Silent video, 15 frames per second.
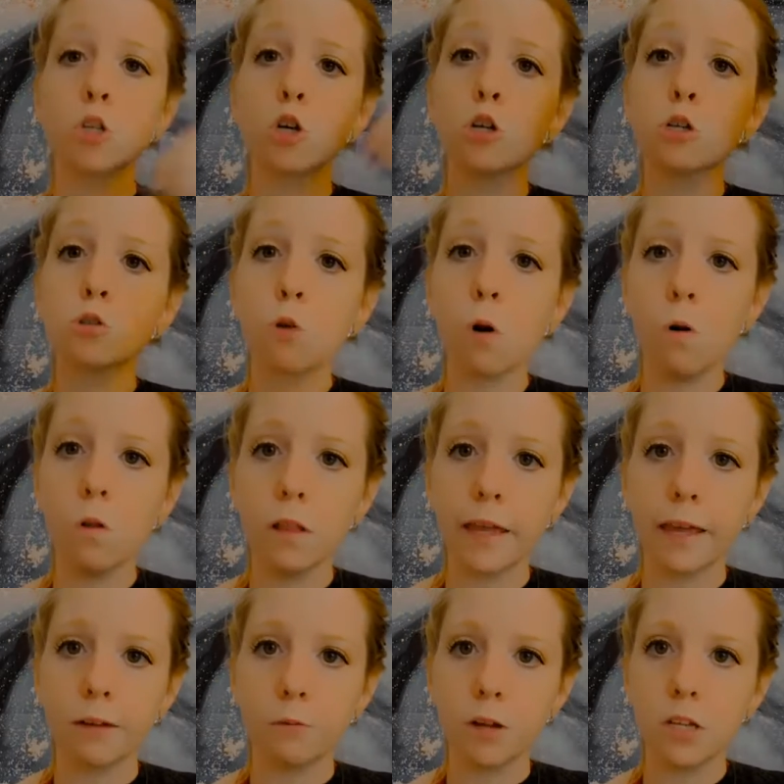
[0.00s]

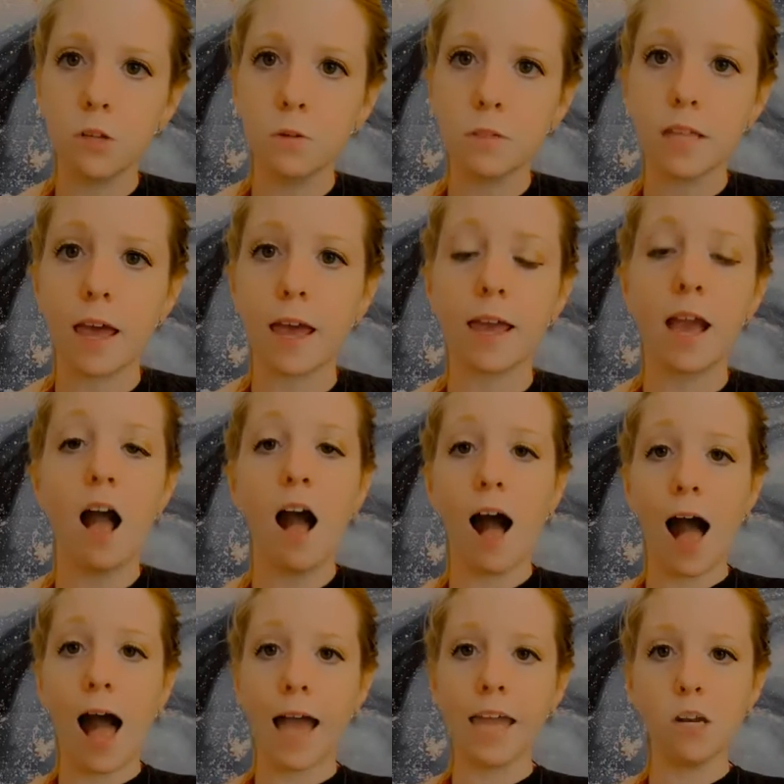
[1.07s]
controlling when you say,
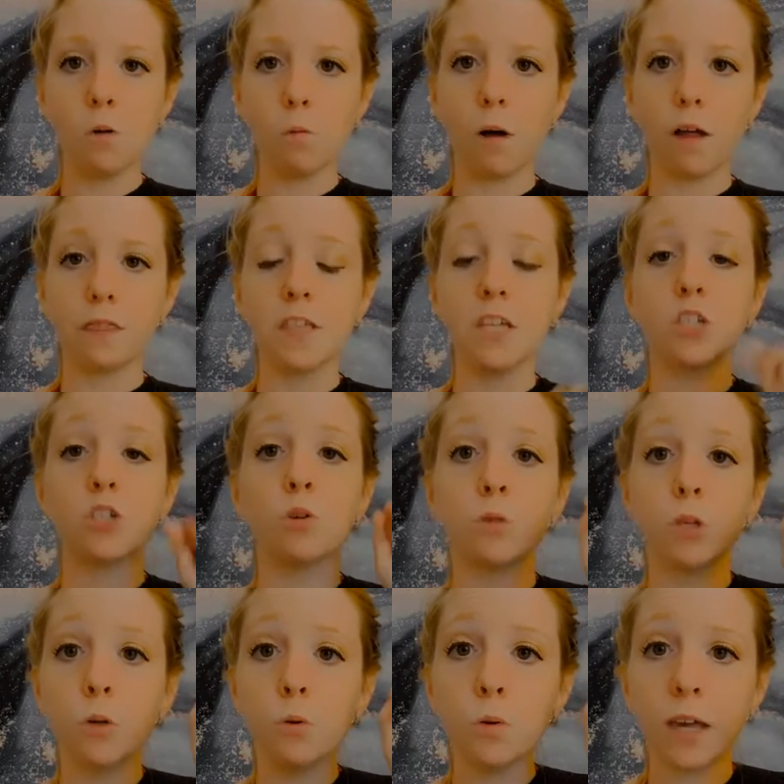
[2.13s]
I don't want this, so
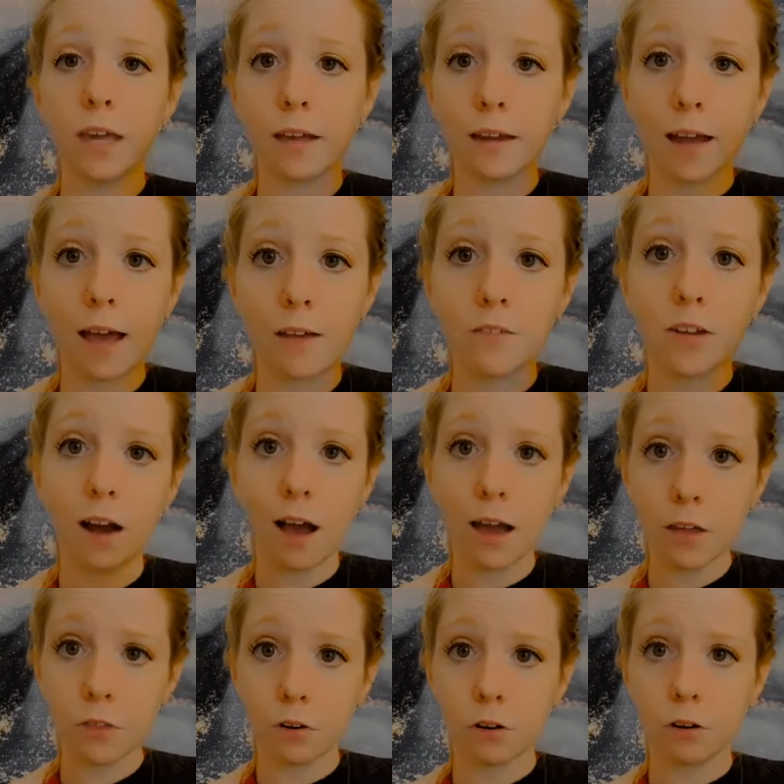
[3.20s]
you can't have it
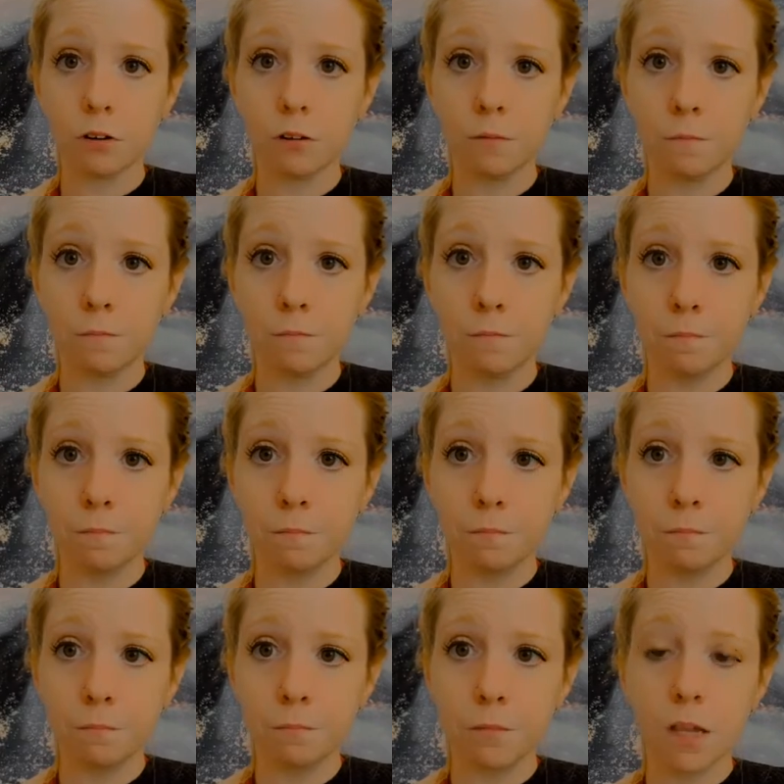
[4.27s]
either.
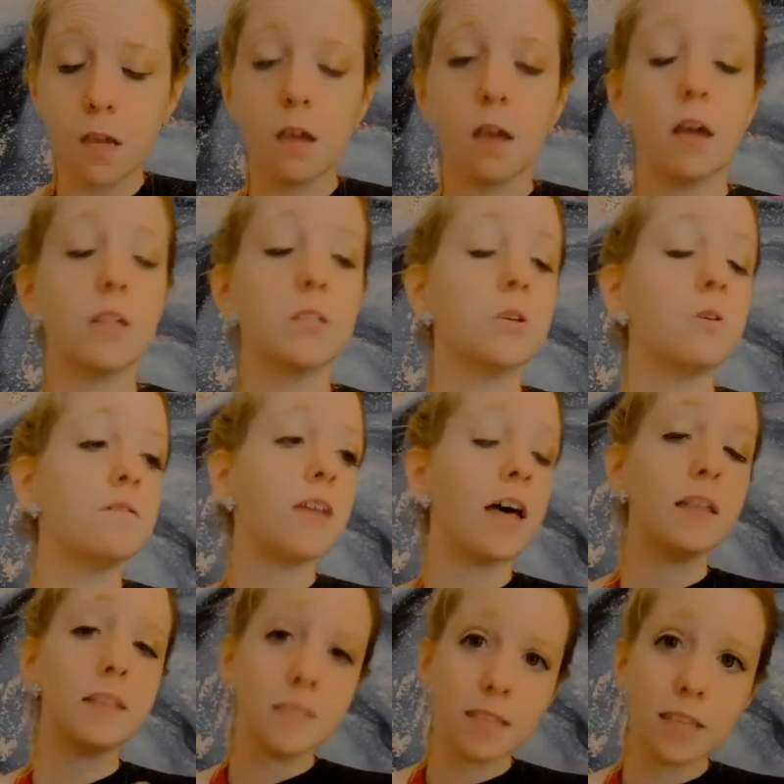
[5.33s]
And so if
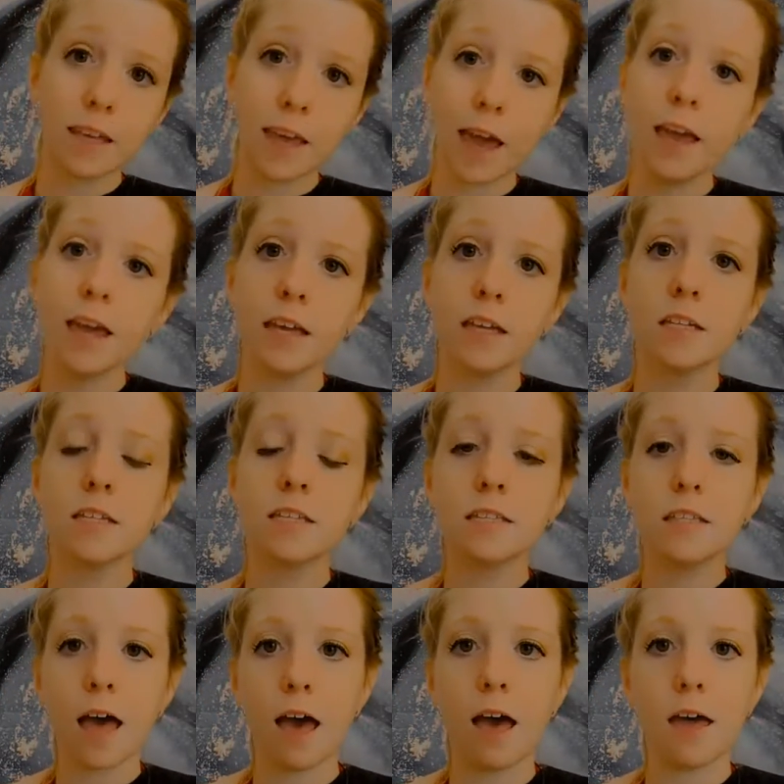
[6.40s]
that's the case,
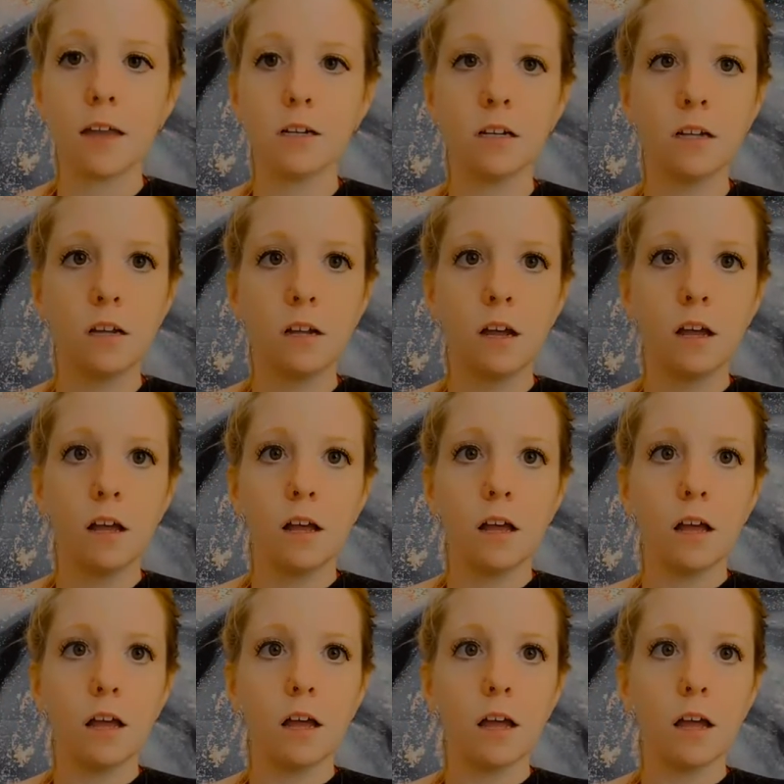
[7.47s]
then
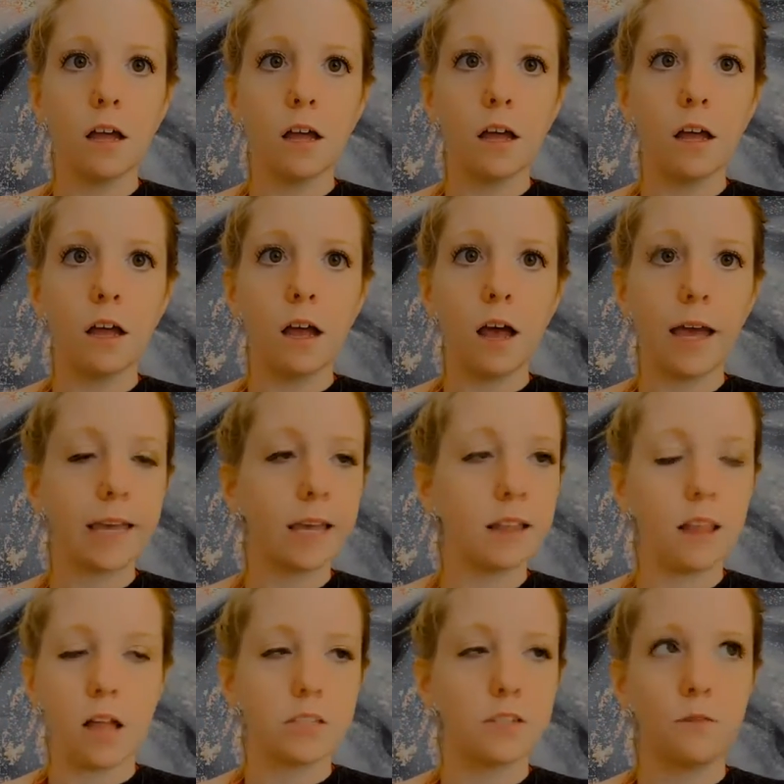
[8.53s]
I get
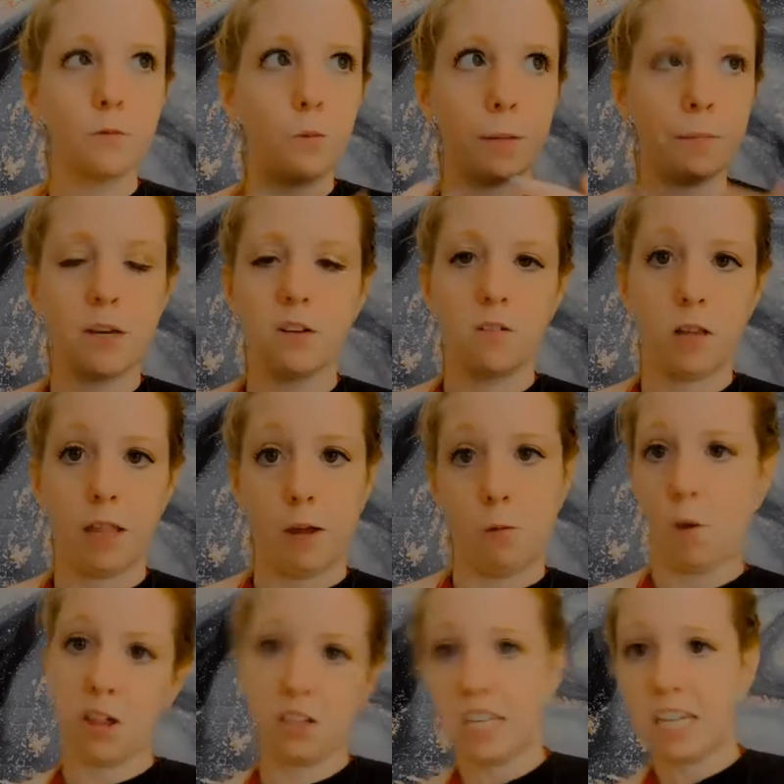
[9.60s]
lots of women who are like,
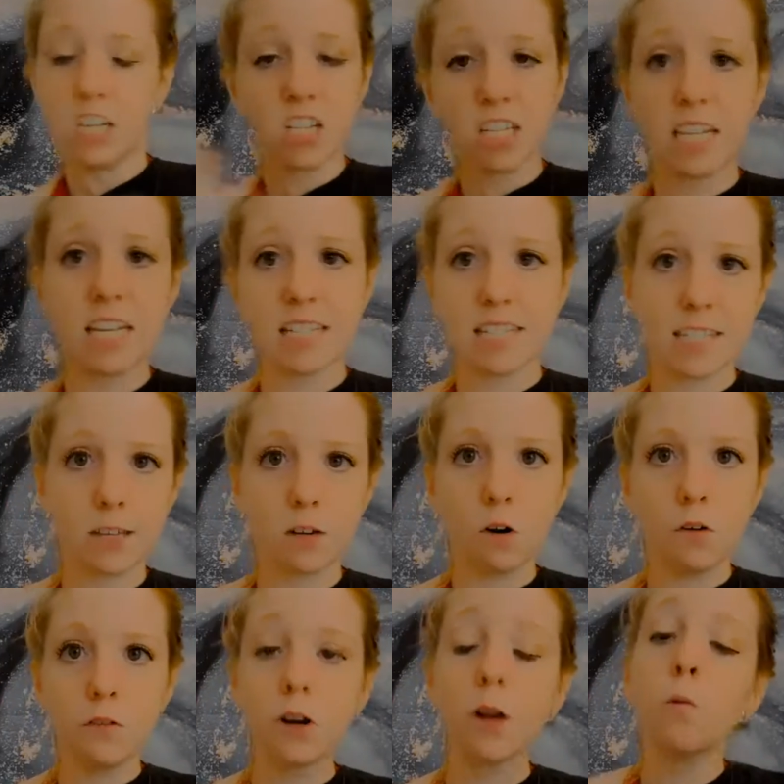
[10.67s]
well, he just needs to get
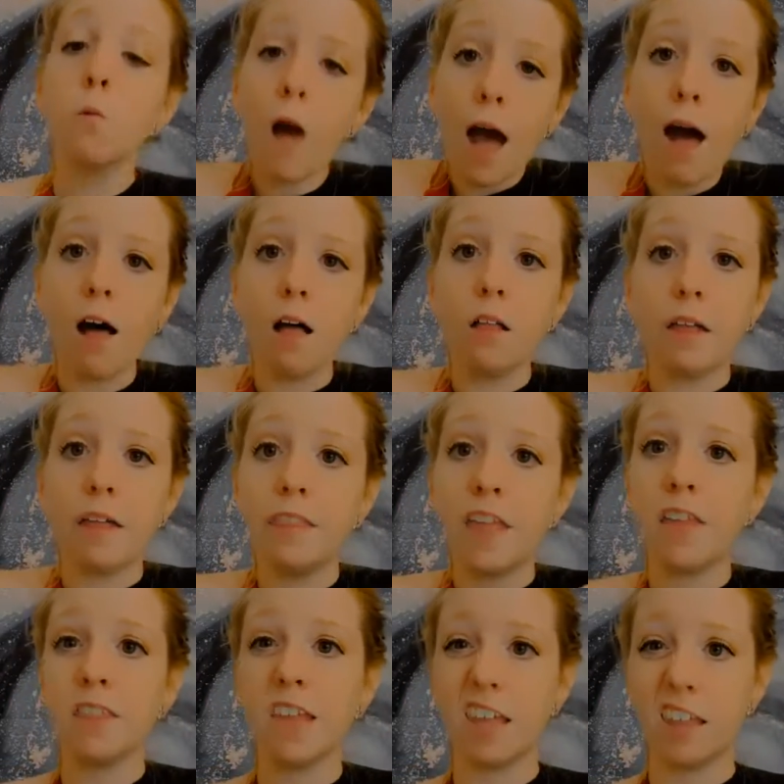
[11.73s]
over it. Well, and then